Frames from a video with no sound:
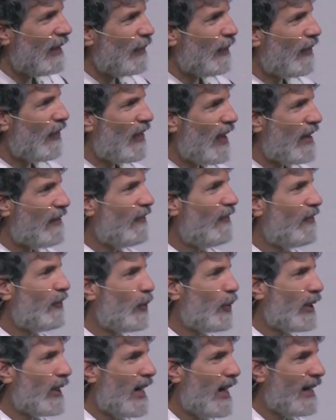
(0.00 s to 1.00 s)
we're thankful
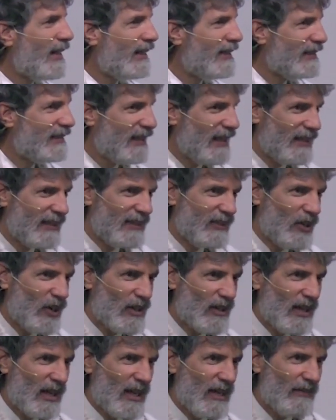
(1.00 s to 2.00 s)
for what God has done in
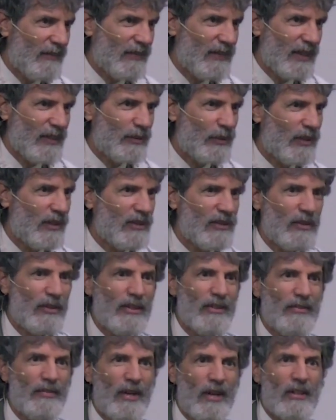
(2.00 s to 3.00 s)
our life. And that's why there's
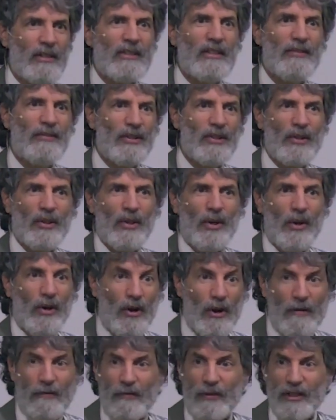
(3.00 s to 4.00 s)
all these various different
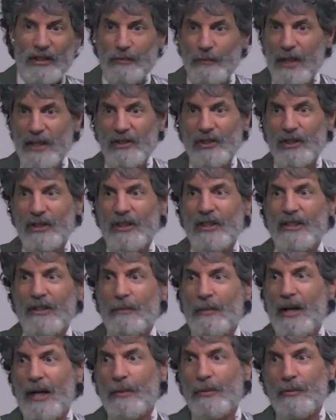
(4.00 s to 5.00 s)
offerings mentioned in
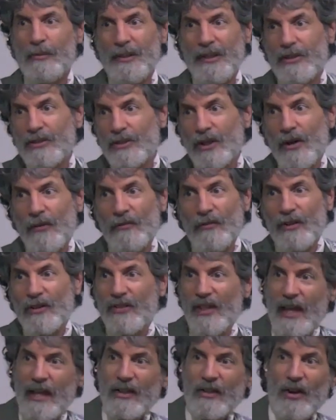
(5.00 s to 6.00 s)
the Bible peace
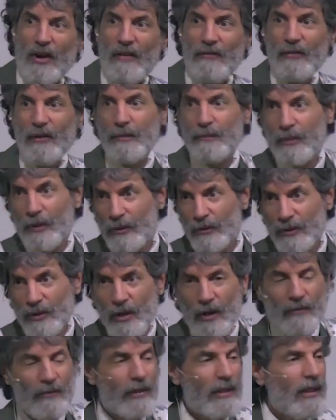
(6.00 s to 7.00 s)
offering, thank offering, burnt
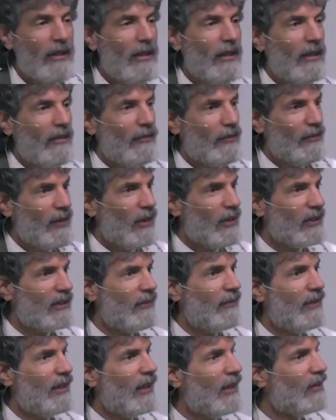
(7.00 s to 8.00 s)
offering for
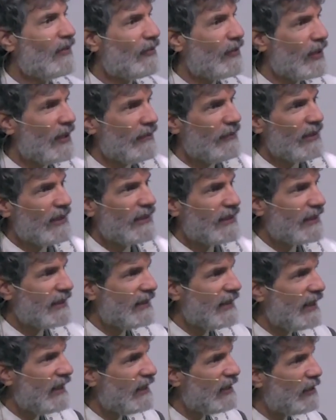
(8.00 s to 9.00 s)
various different things forgiveness of
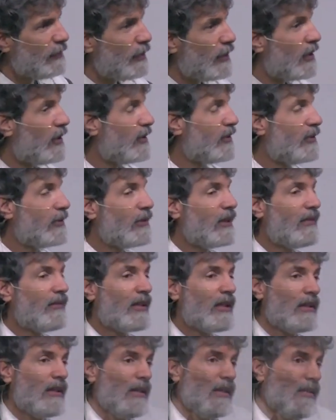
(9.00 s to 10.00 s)
sins, but also
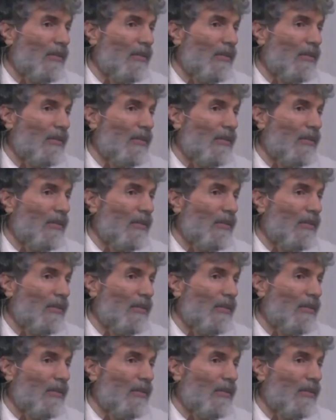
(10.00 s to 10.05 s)
giving